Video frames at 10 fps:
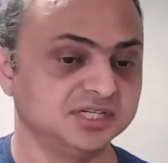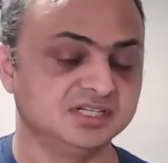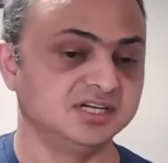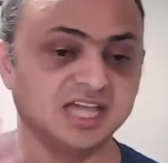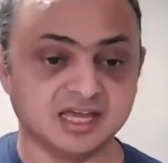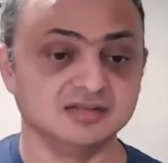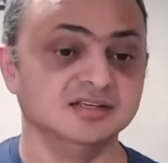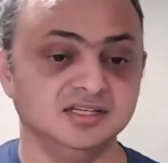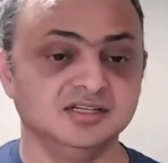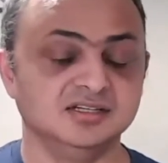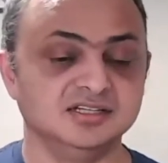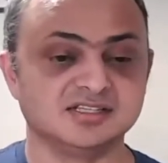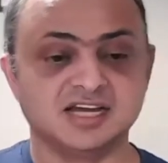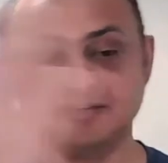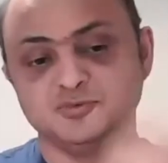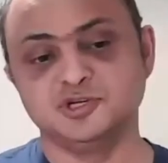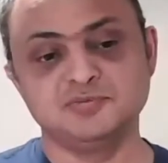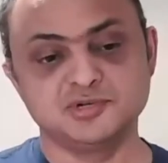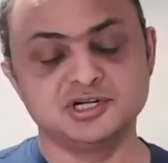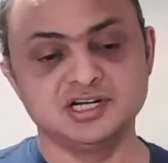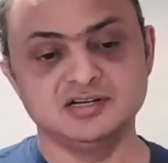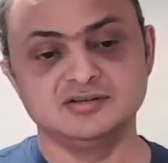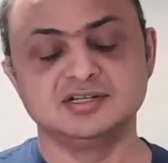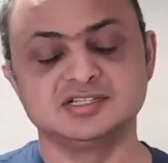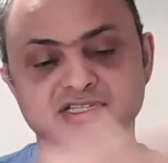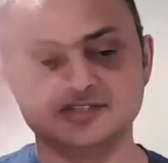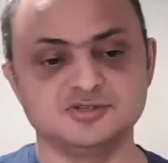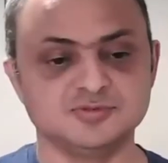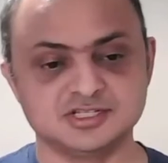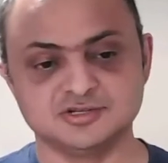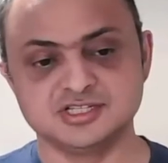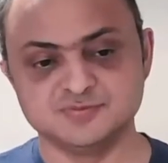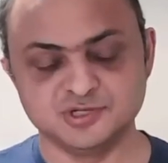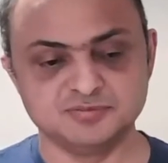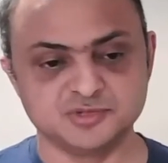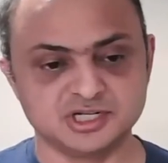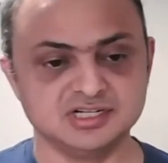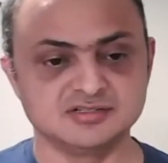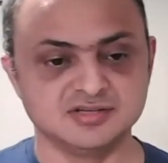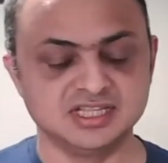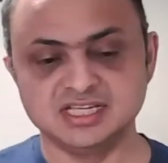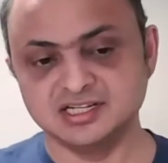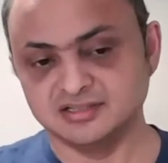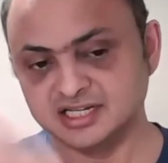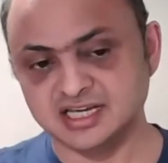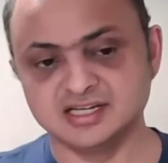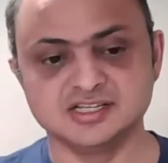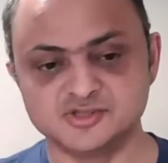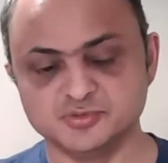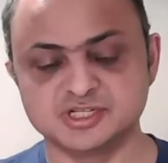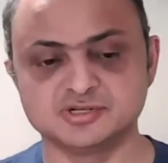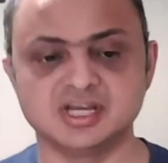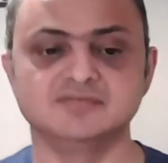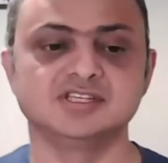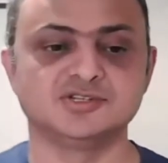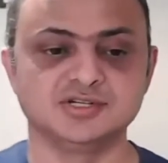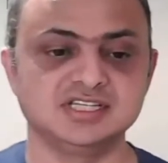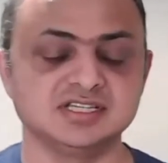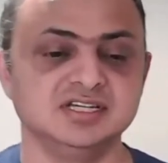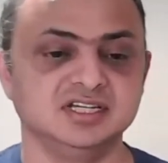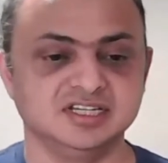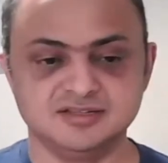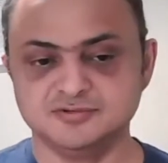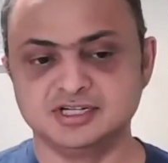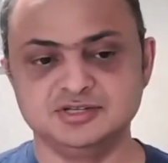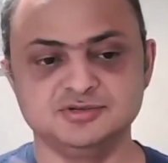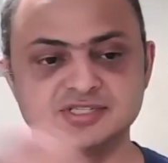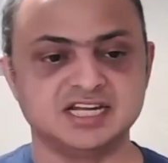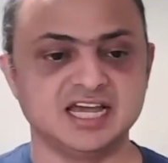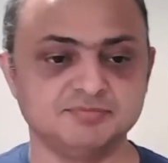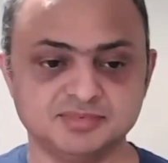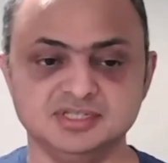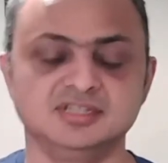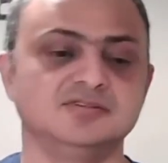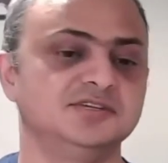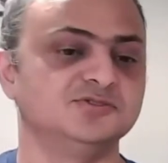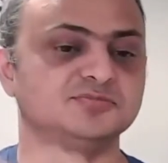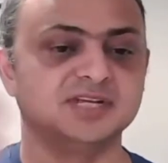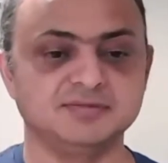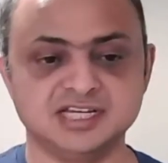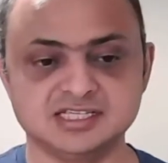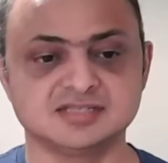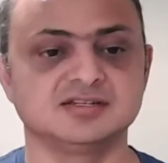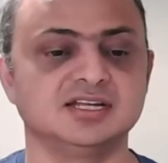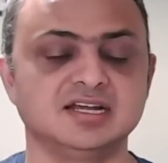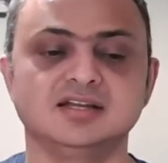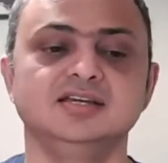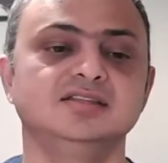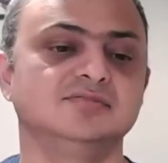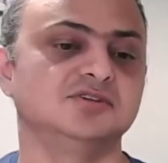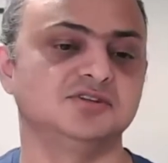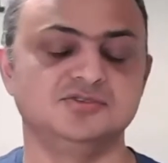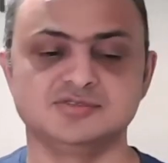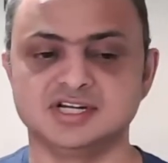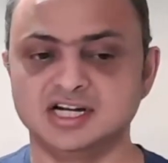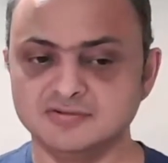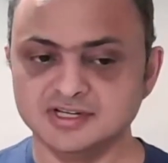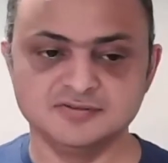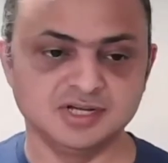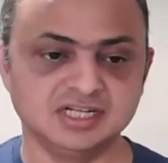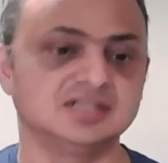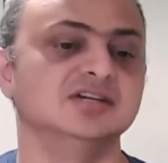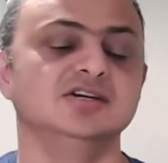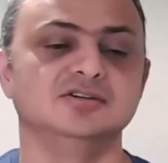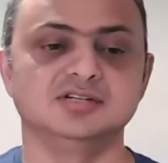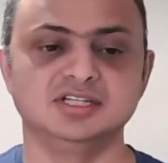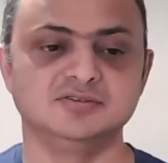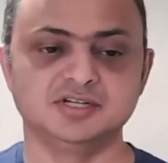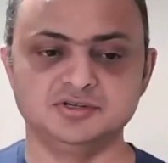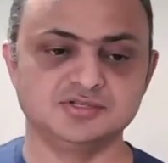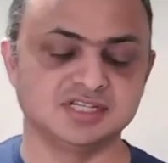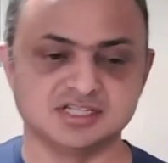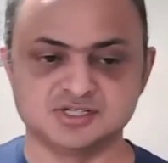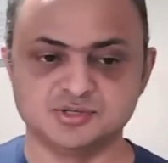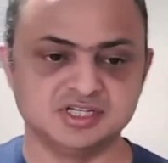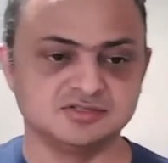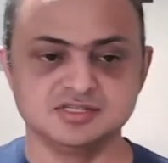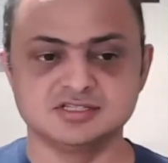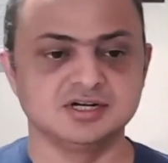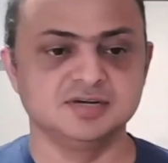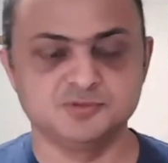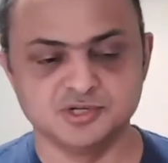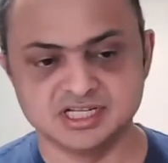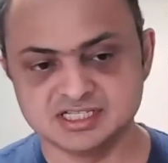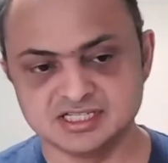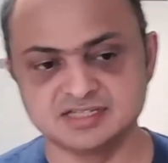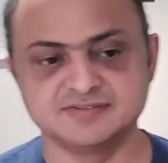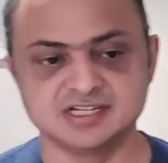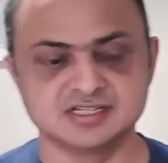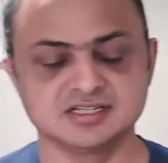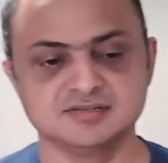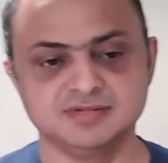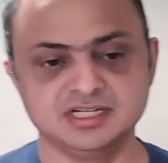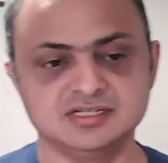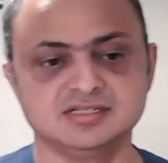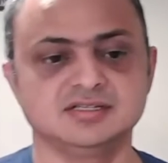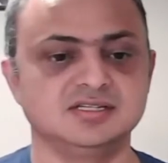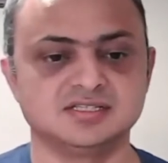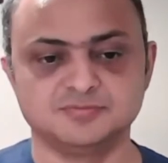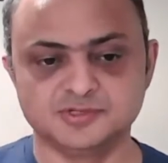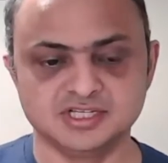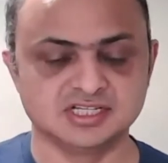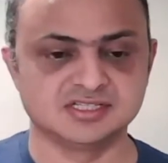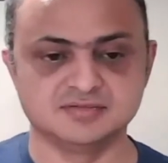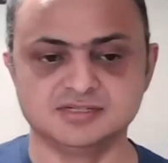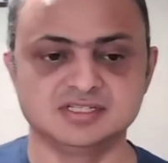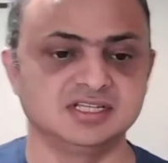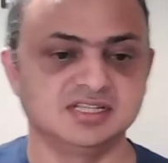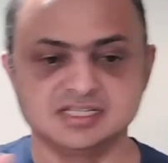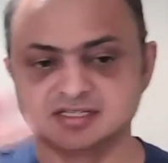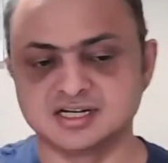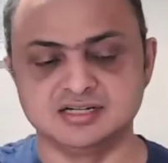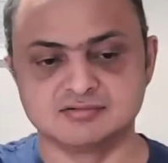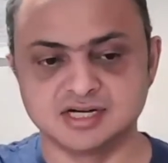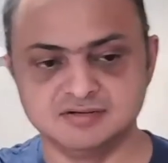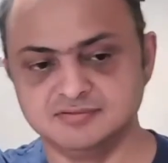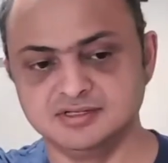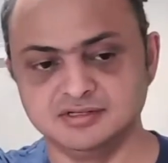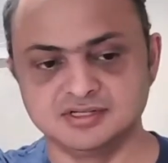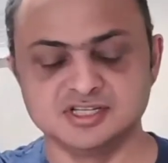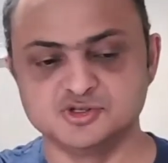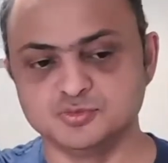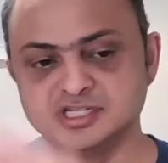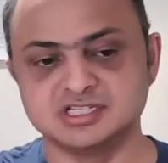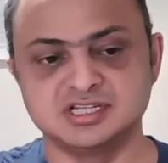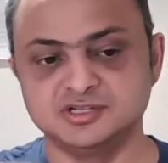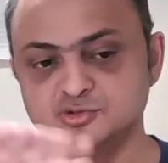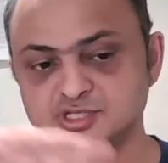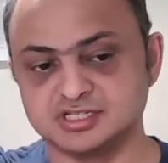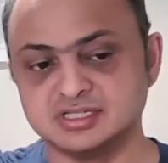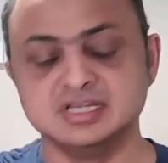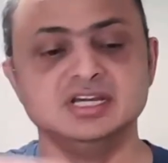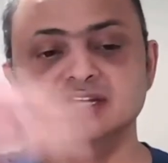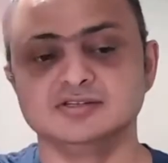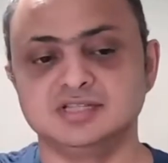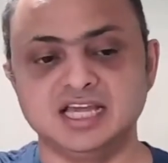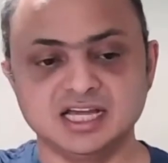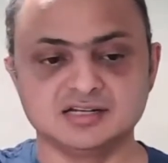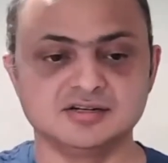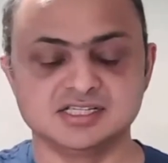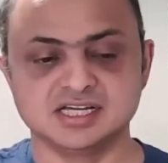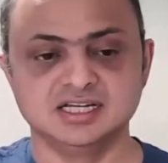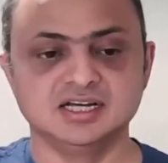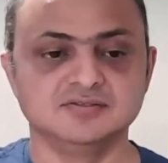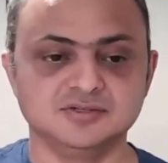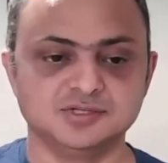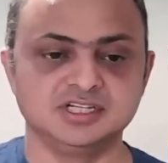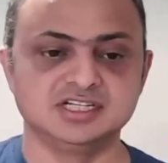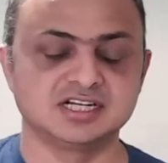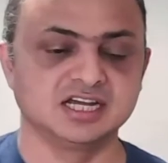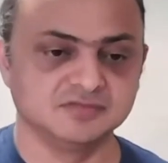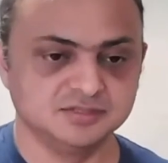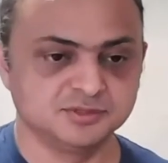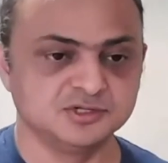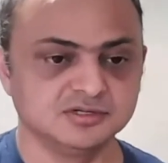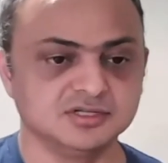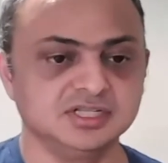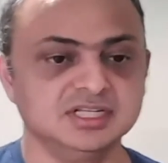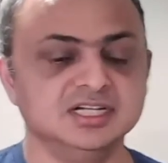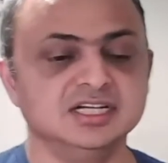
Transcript: But again, is that more important or is consumer choice more important? So at the end of the day, consumers should have the choice. If they want to use an app, they want to use MetaMask directly, they want to use a hardware wallet, or they want to use a custodian. So it's not up to us as infrastructure builders, it's up to the customers, and that's great, right? Uh, consumers and users. So they get to decide how they want to interact with the protocol.